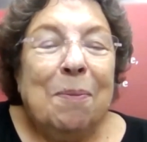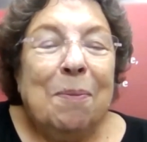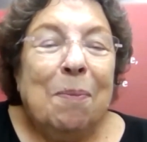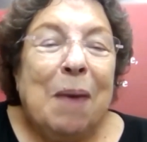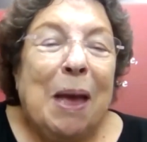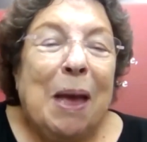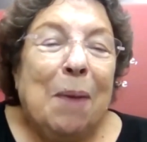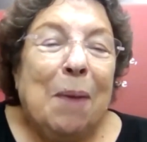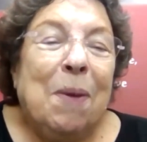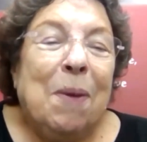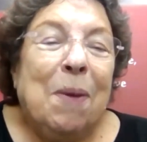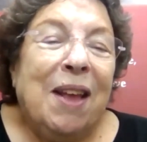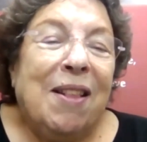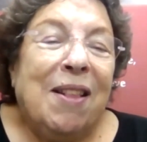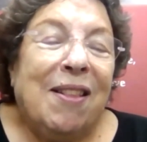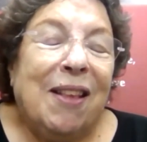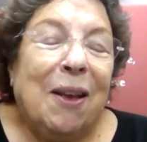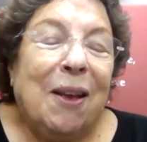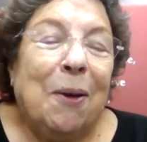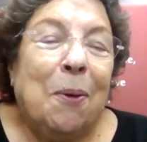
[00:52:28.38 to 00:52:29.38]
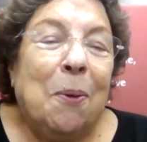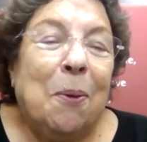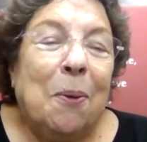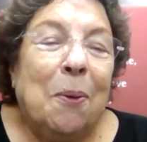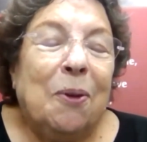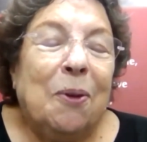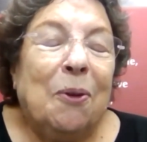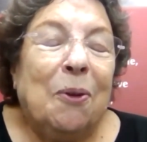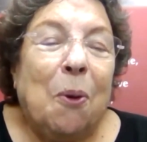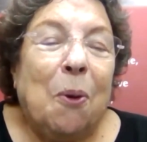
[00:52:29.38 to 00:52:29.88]
maybe it's a
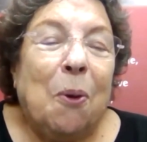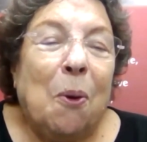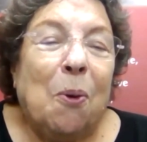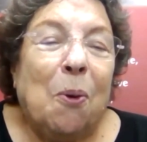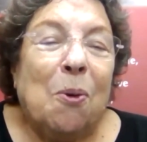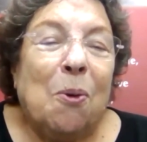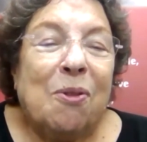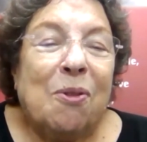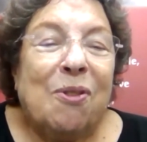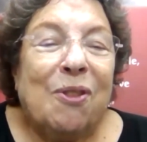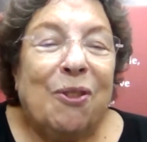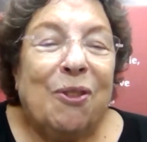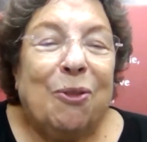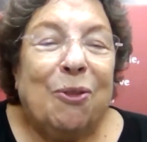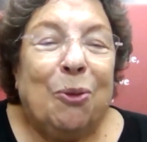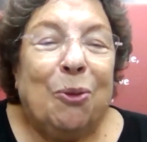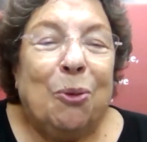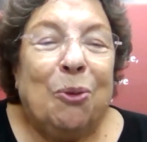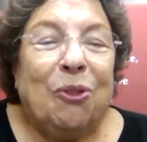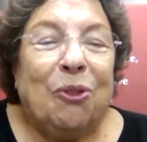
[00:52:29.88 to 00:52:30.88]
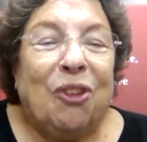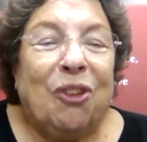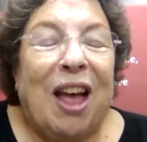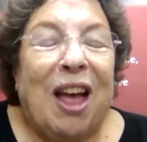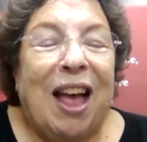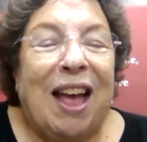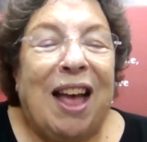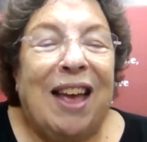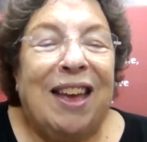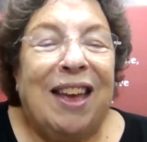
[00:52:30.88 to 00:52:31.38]
good cause to
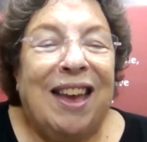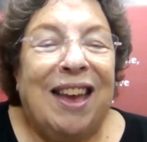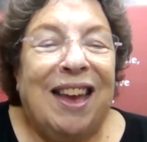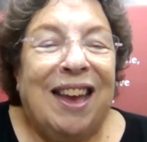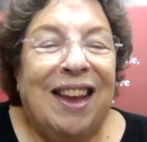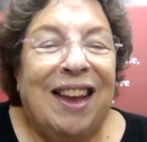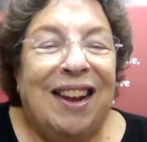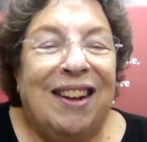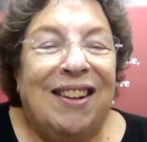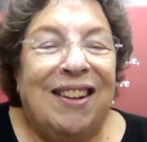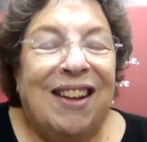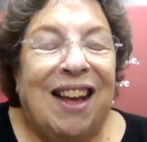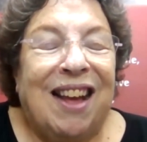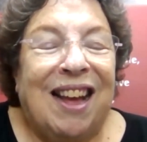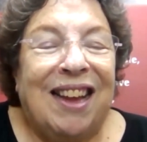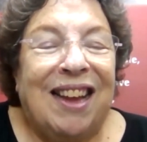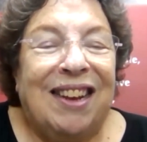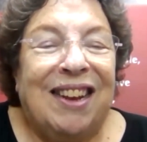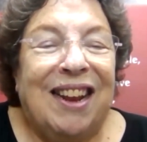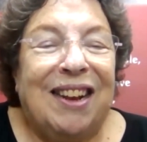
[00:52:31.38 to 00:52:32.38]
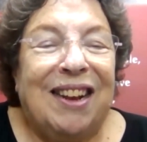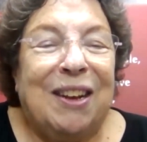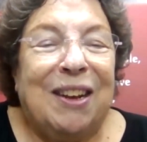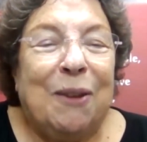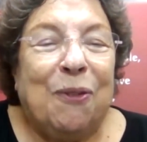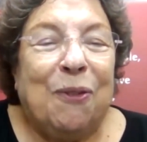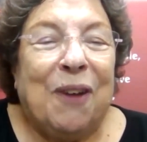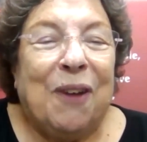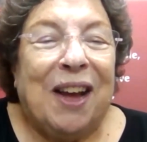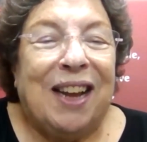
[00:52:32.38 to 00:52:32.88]
try and
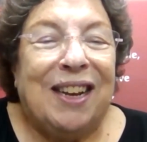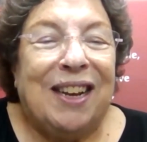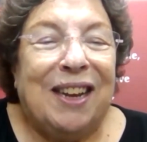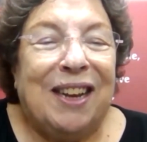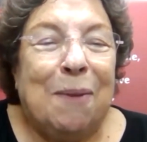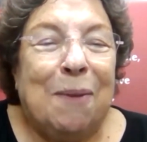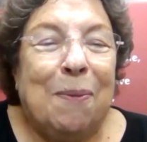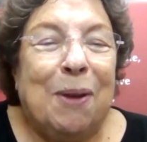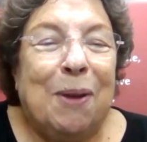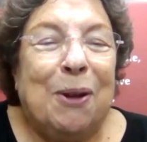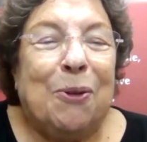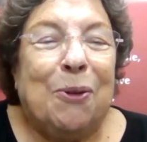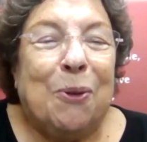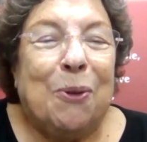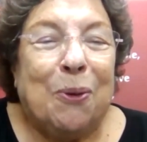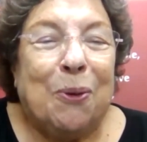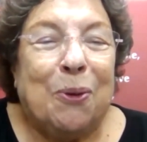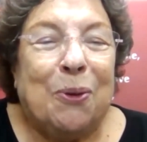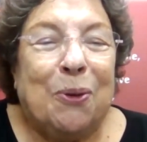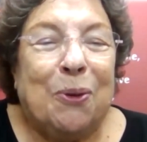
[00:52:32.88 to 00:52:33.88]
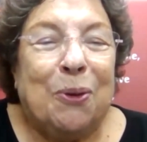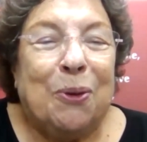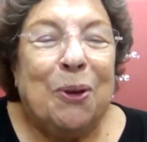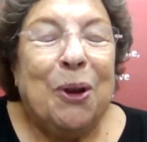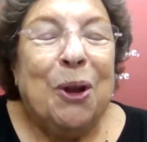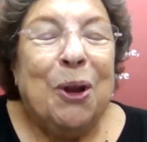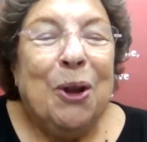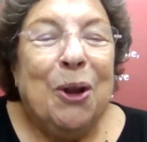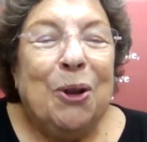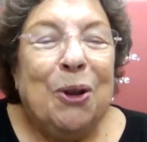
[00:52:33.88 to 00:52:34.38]
identify them and
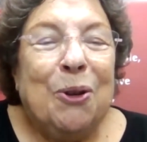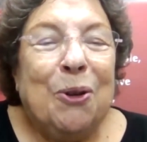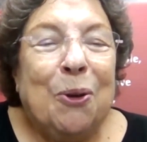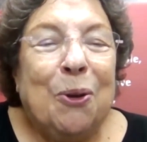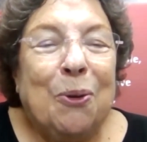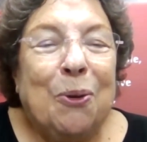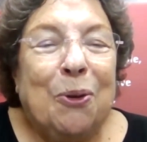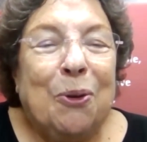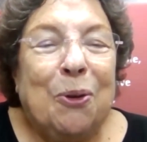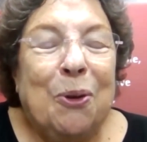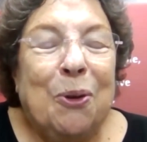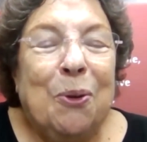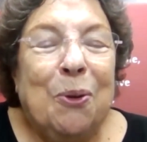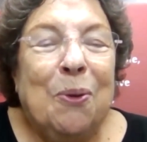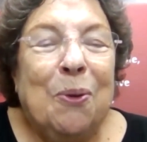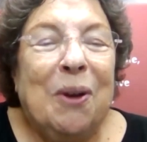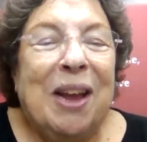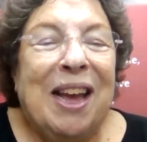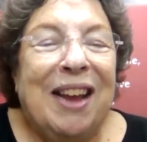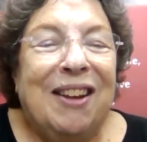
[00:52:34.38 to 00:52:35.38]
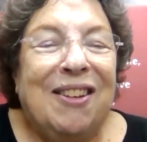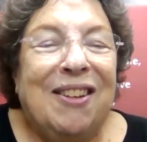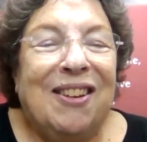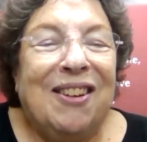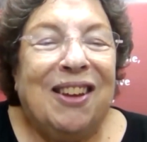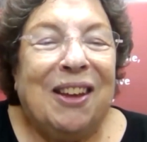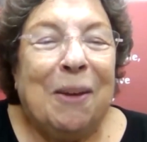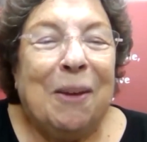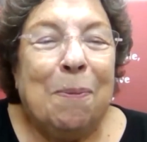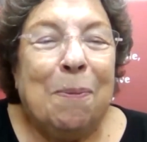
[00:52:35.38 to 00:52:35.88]
talk to you
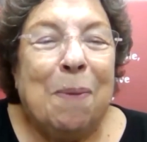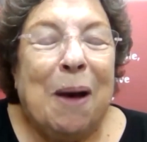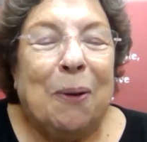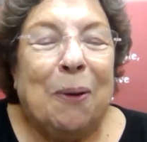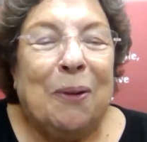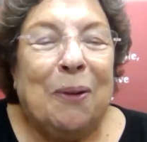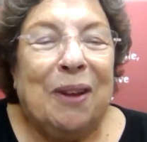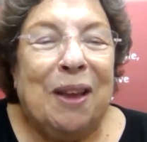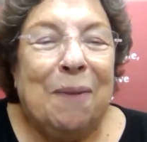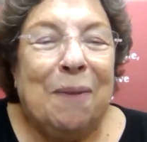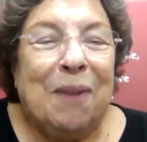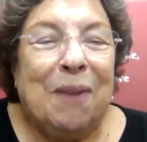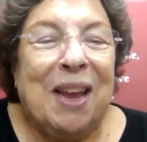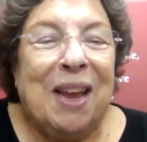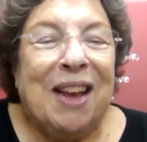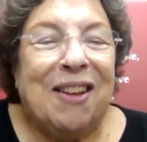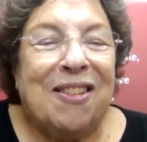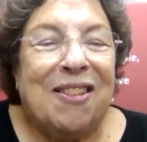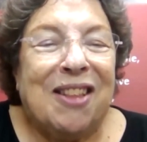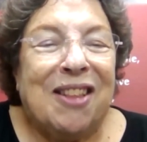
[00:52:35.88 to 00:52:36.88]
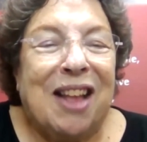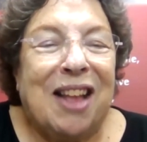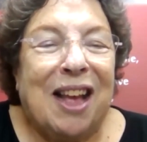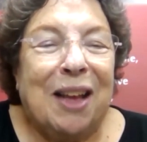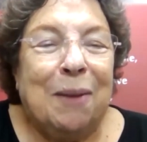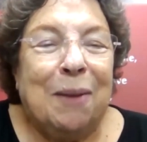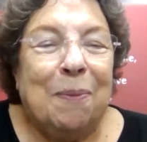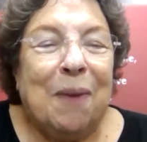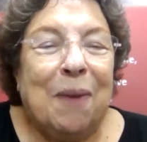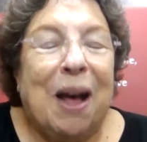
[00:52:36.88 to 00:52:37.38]
later about them next
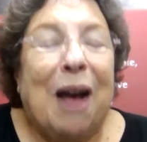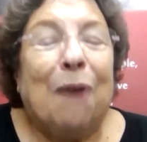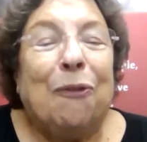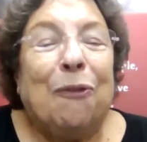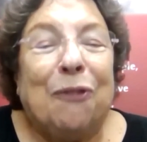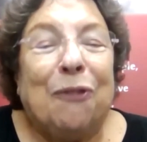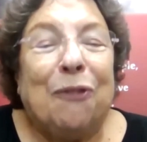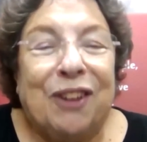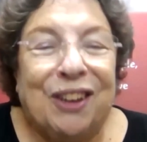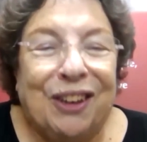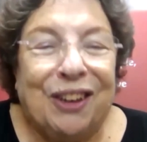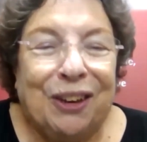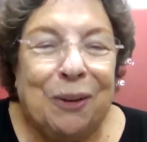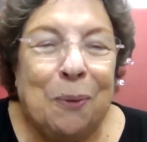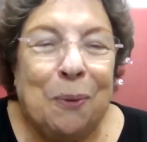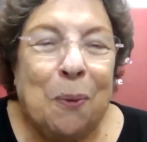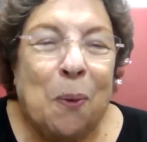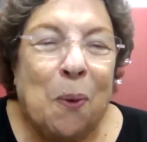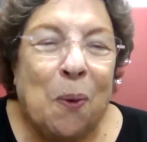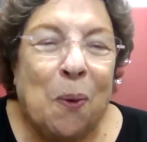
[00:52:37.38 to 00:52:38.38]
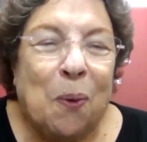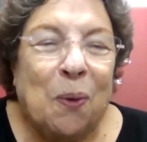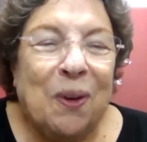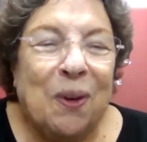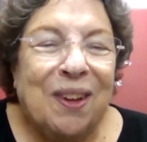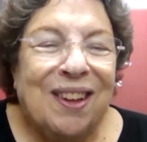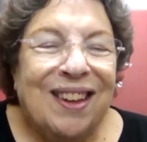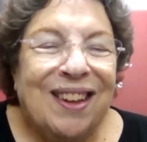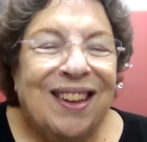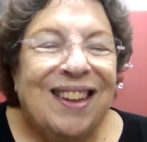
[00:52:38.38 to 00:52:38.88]
time after the war.
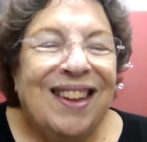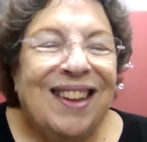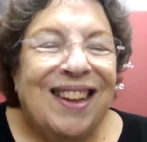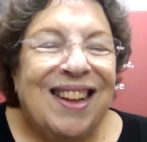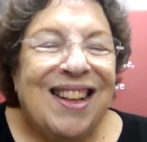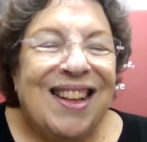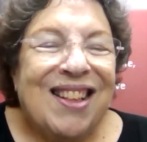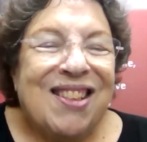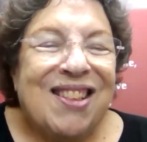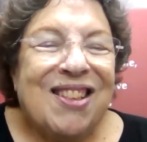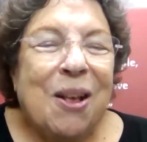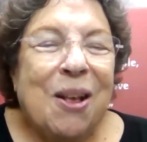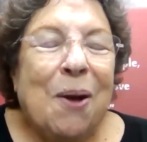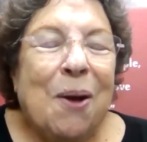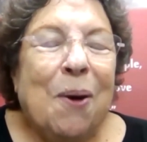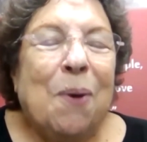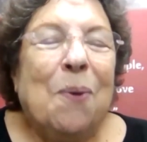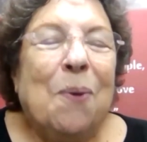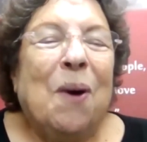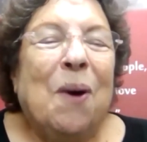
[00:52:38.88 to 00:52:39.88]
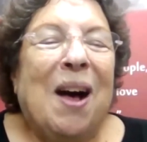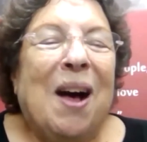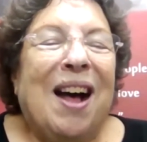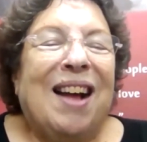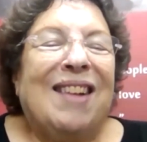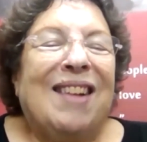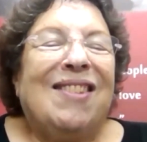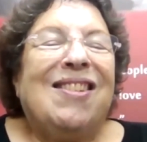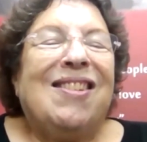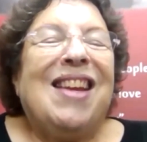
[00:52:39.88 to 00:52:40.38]

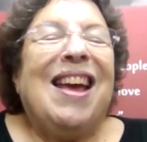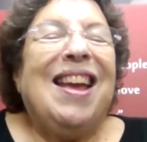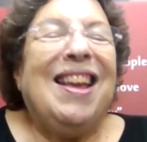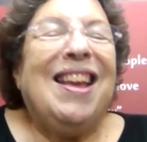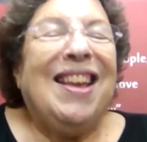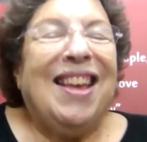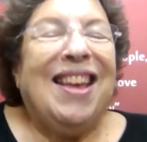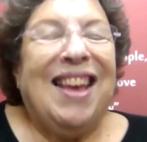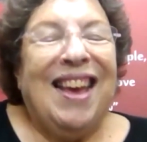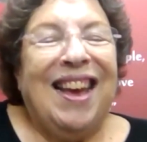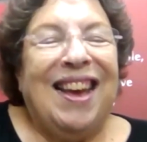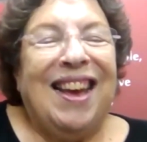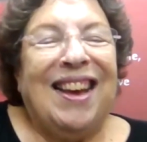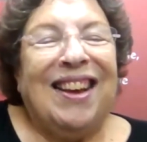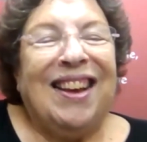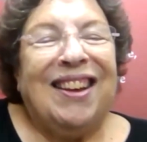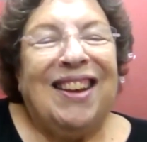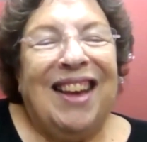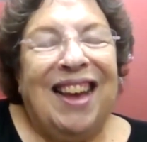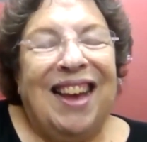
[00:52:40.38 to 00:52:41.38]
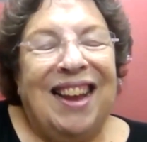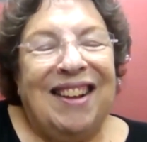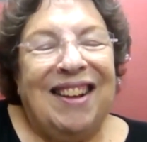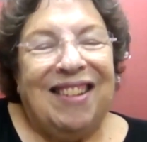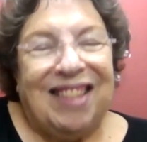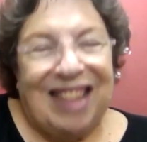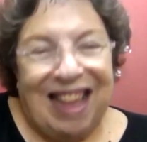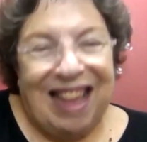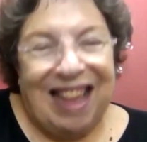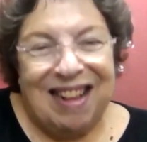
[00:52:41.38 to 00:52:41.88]
So take care and
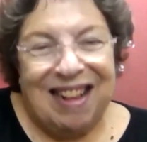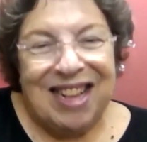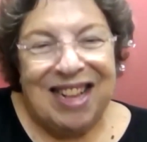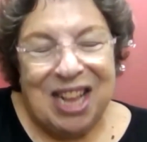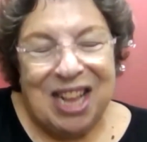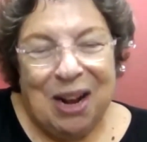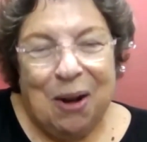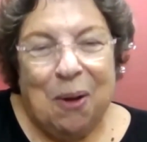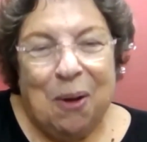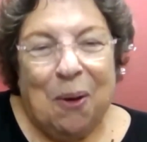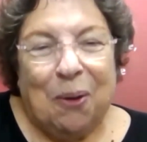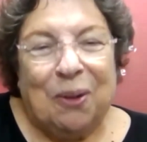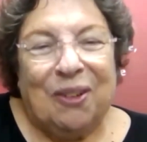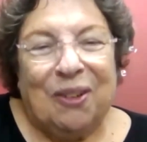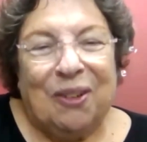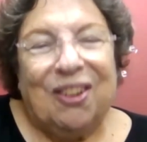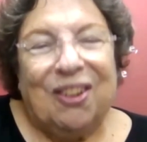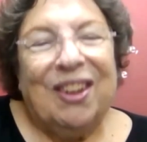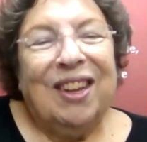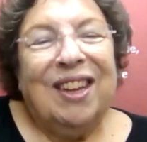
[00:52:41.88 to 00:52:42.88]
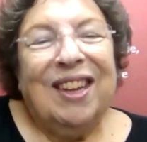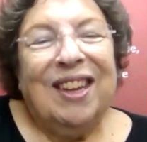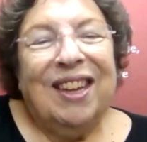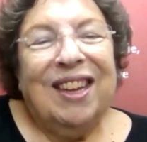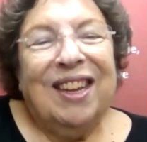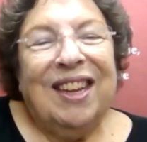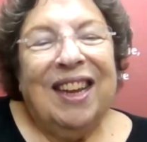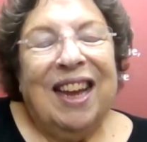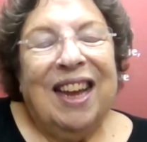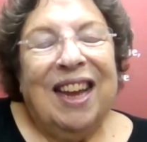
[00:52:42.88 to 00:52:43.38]
thanks a lot.
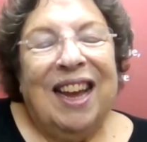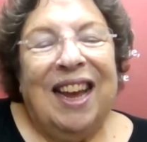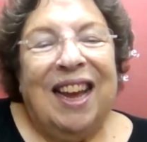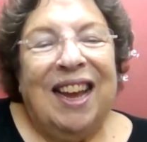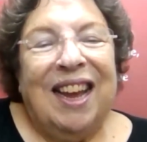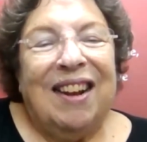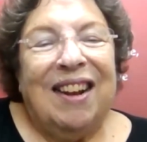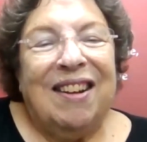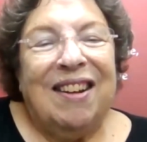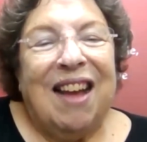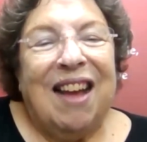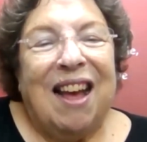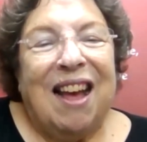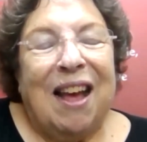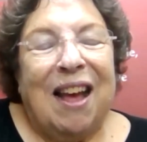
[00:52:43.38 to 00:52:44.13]
And